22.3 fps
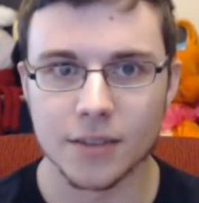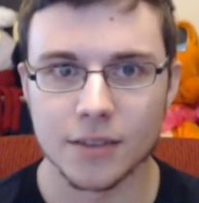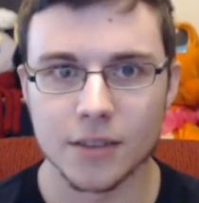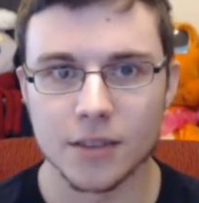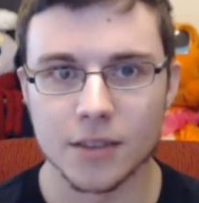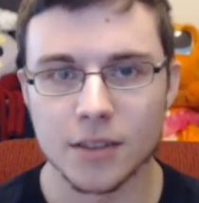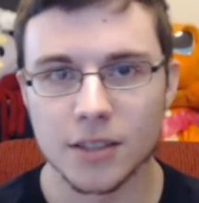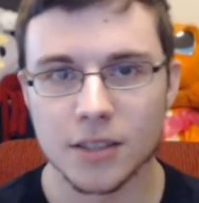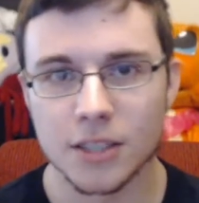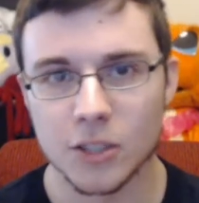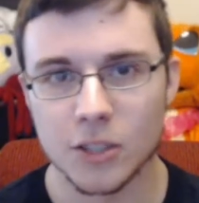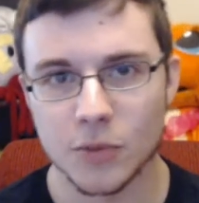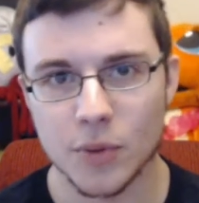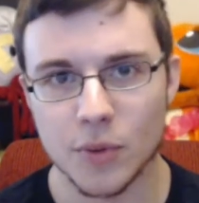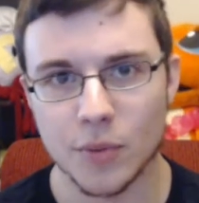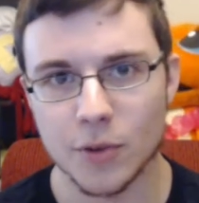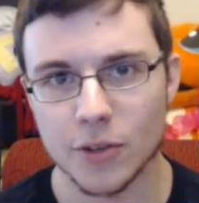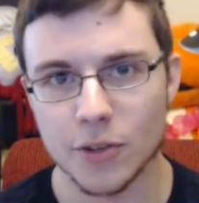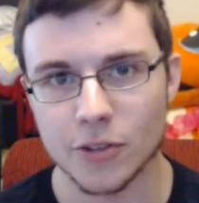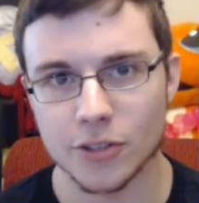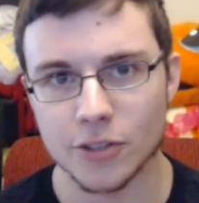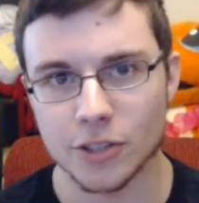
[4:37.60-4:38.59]
these
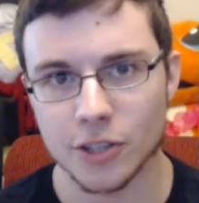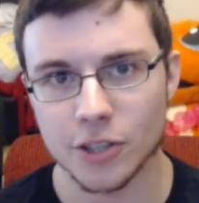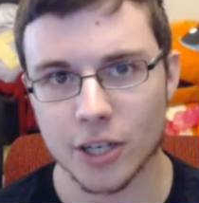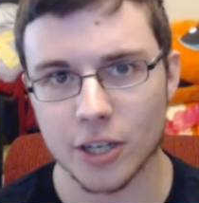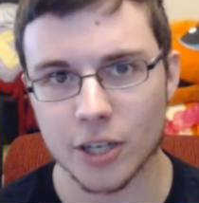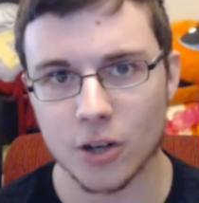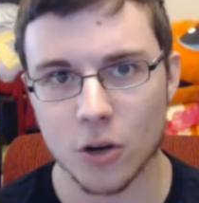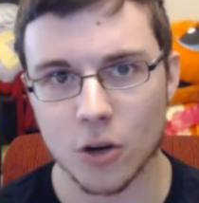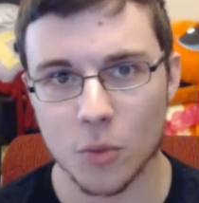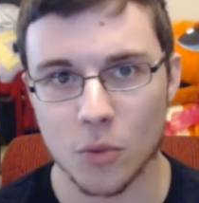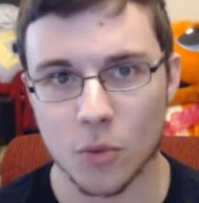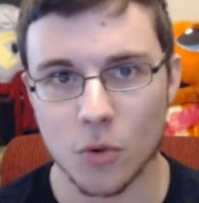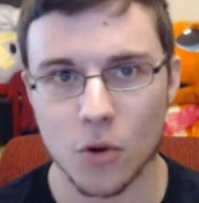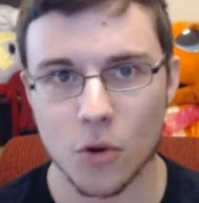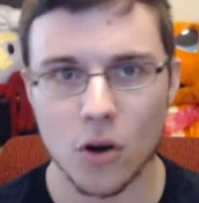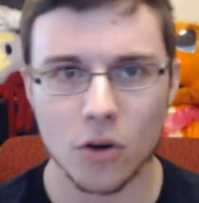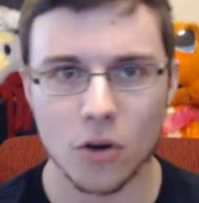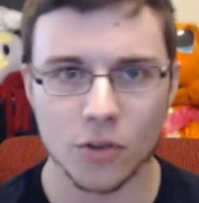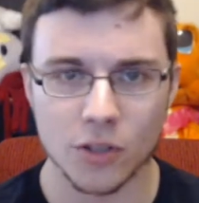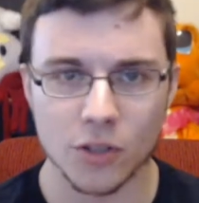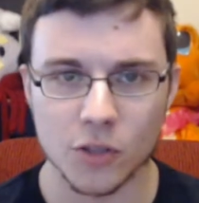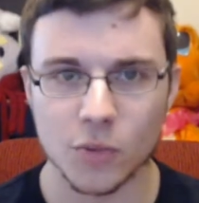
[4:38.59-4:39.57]
people usually try to carpool.
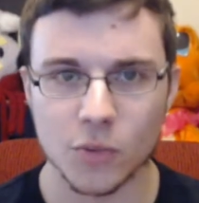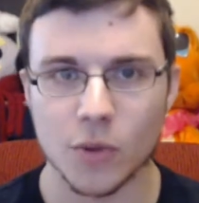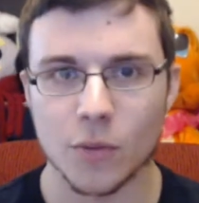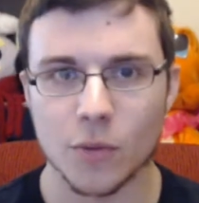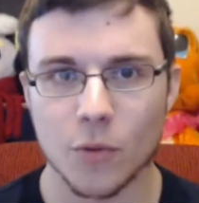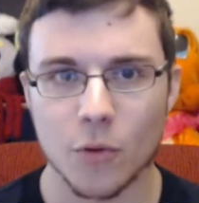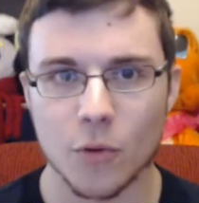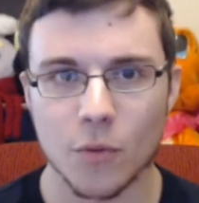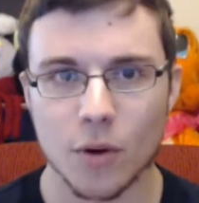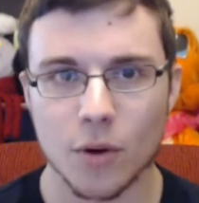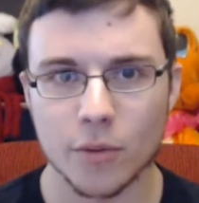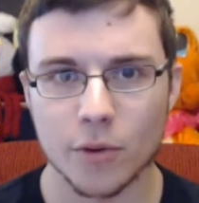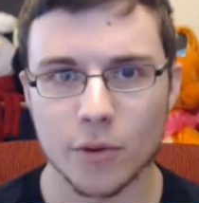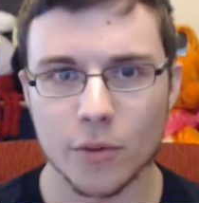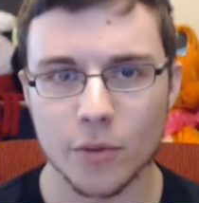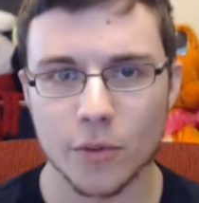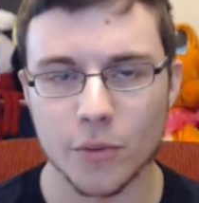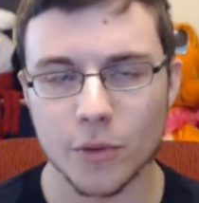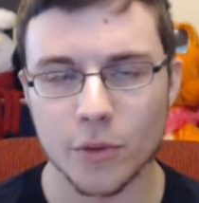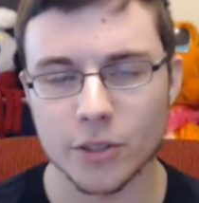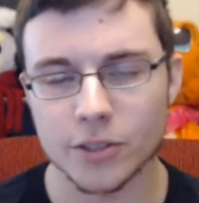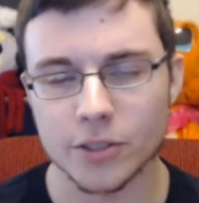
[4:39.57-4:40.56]
Oh, these people probably
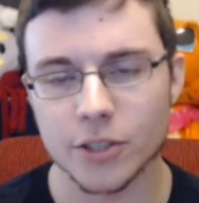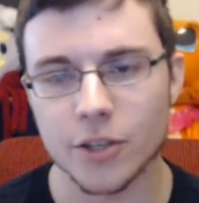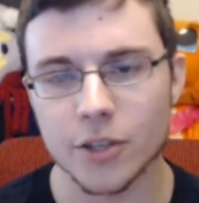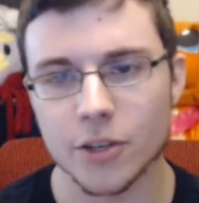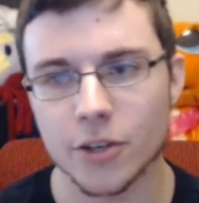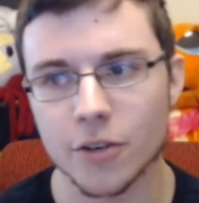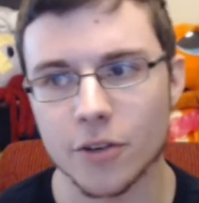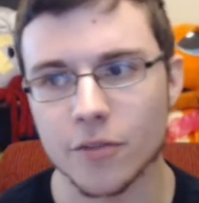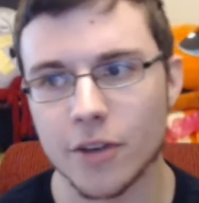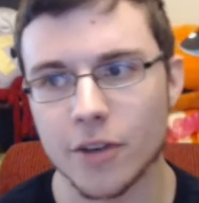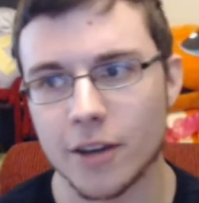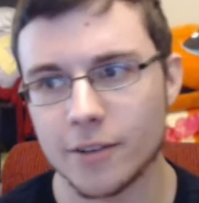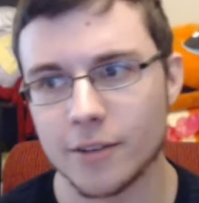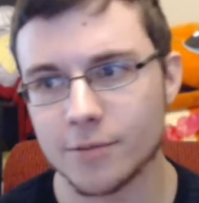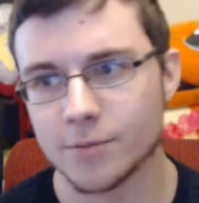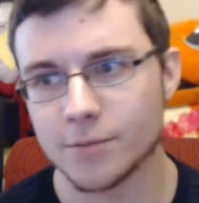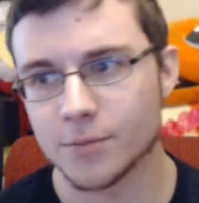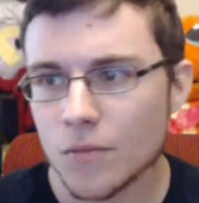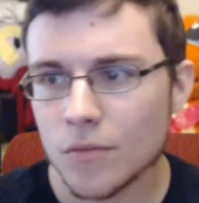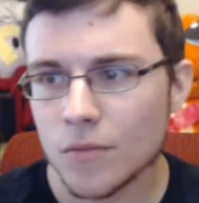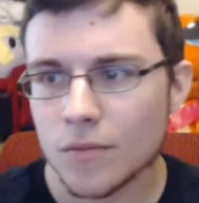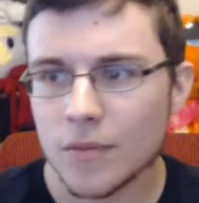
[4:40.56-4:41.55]
would want to go to your event.
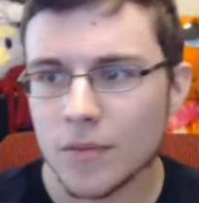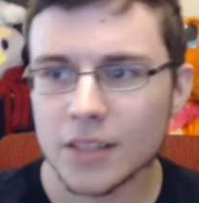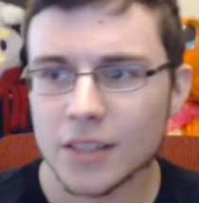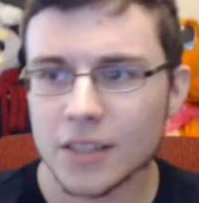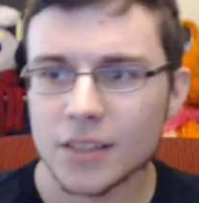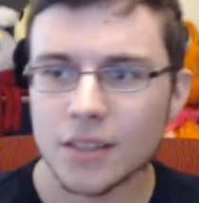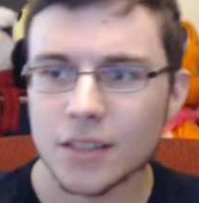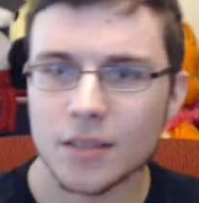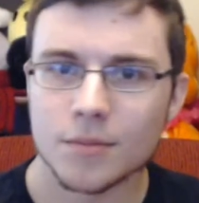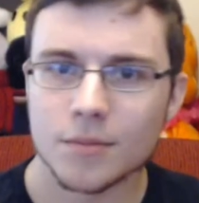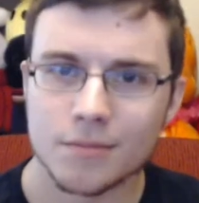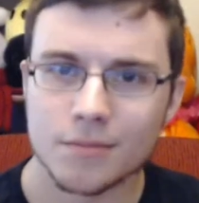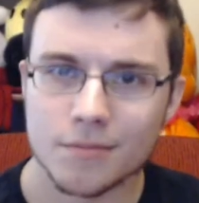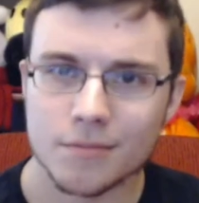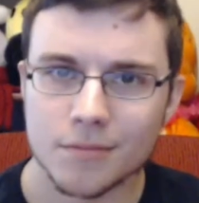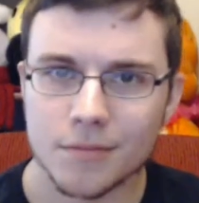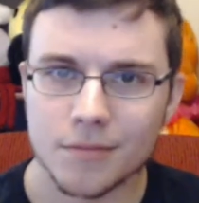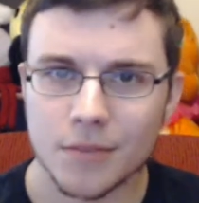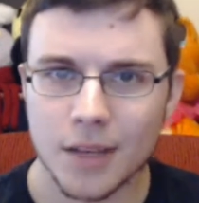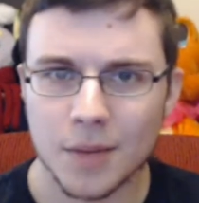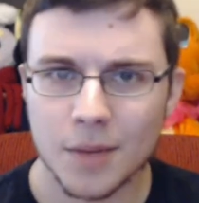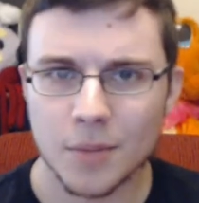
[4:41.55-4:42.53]
Next up,
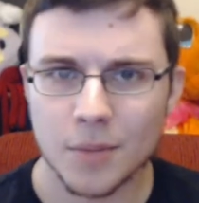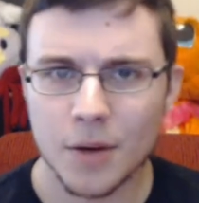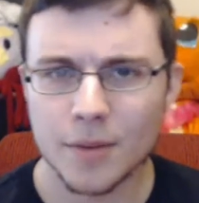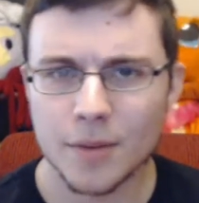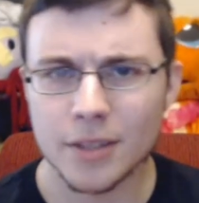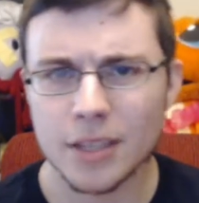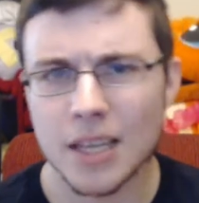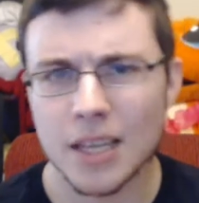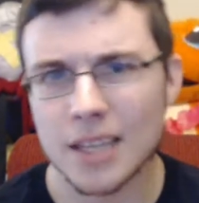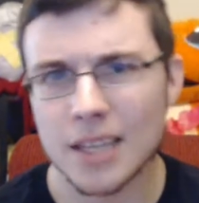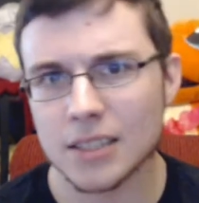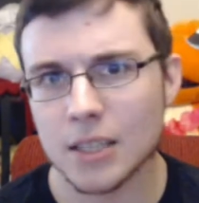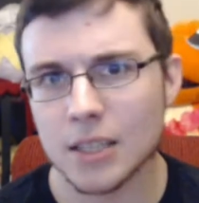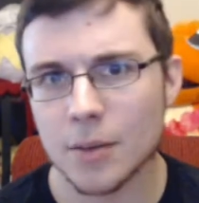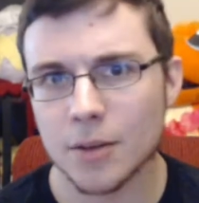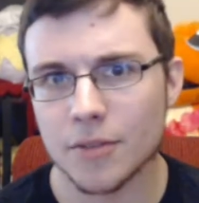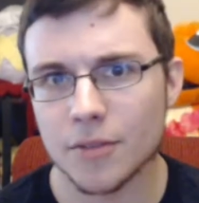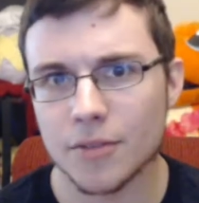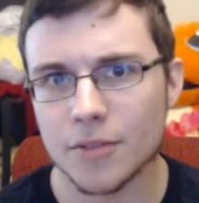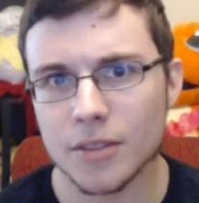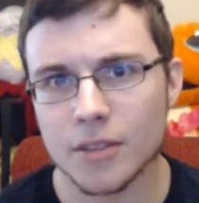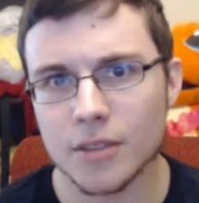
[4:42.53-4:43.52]
and probably the last topic
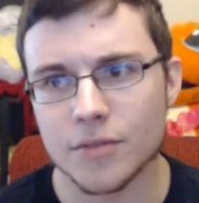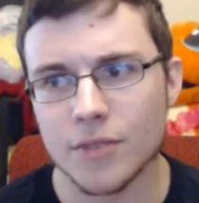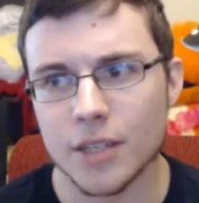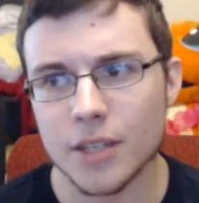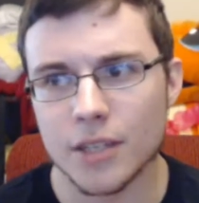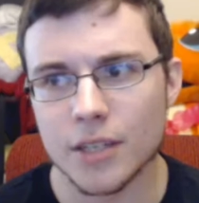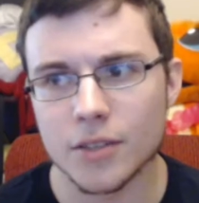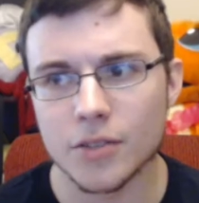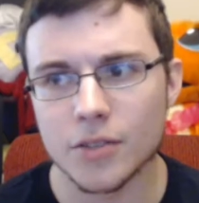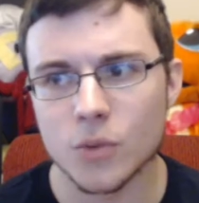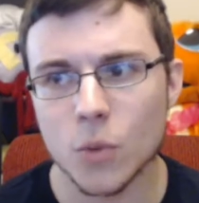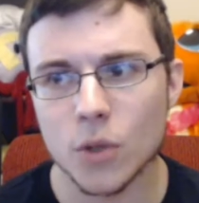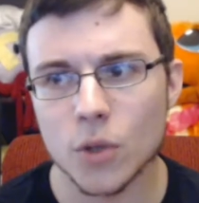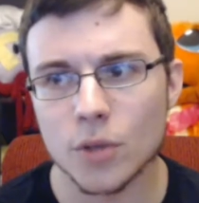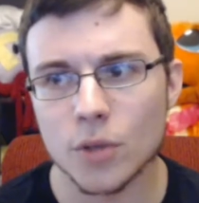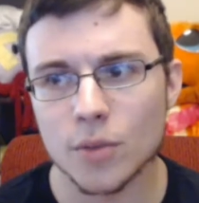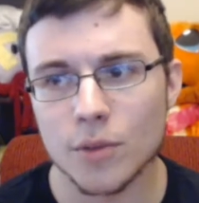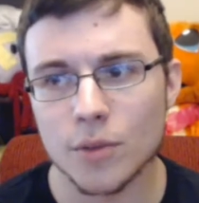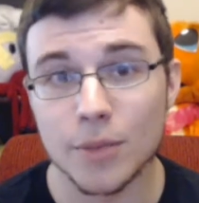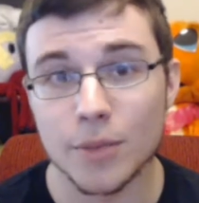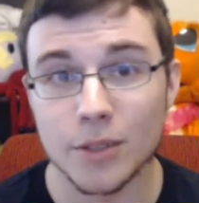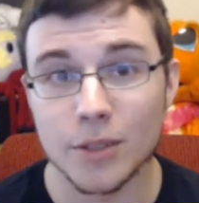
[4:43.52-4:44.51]
for this video, is going to
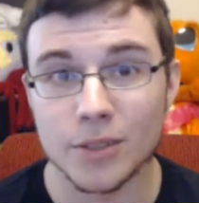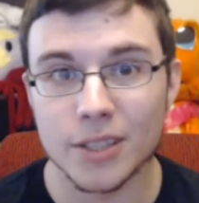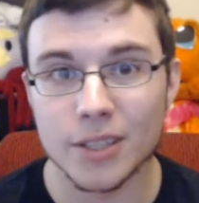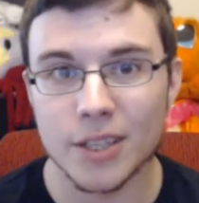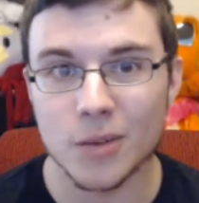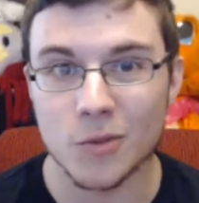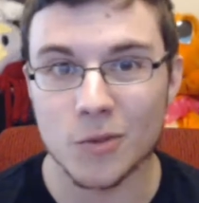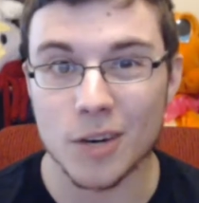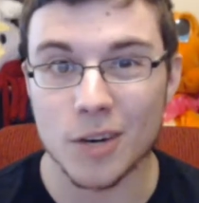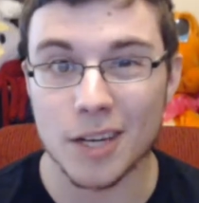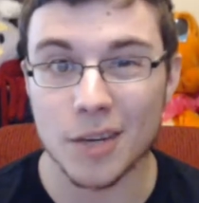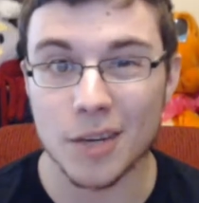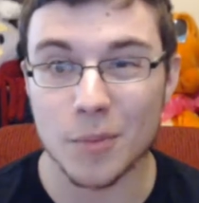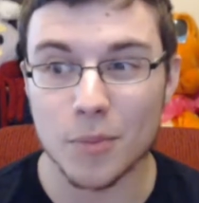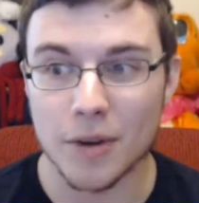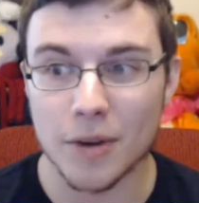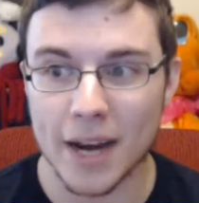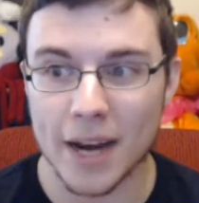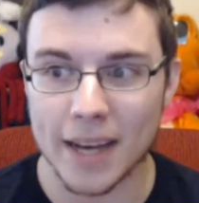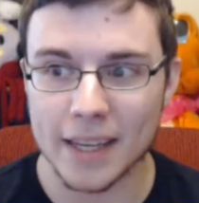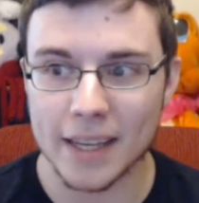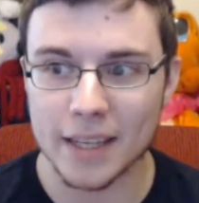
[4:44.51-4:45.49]
be building and running a
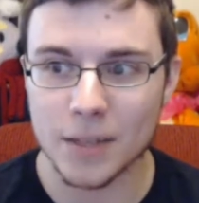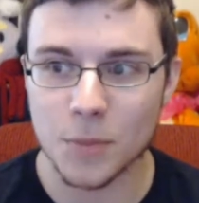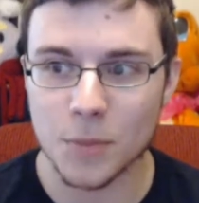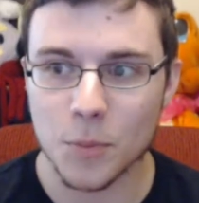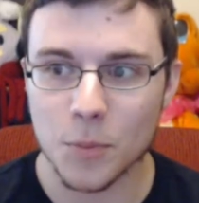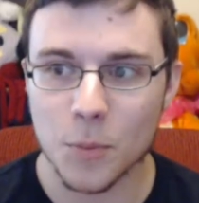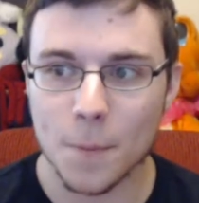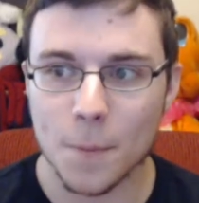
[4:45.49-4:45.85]
bracket.